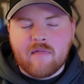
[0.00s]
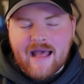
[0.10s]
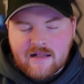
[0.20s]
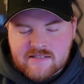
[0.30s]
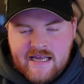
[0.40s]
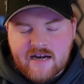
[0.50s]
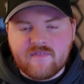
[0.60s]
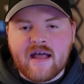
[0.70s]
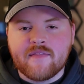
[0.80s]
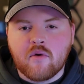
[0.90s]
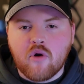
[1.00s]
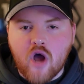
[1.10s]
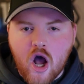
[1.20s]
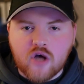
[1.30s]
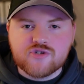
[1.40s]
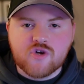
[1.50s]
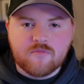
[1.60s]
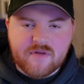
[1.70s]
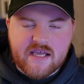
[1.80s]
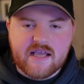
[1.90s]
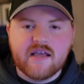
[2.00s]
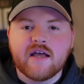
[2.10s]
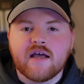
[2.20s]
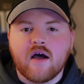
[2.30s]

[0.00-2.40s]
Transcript: Outside of that, there will also be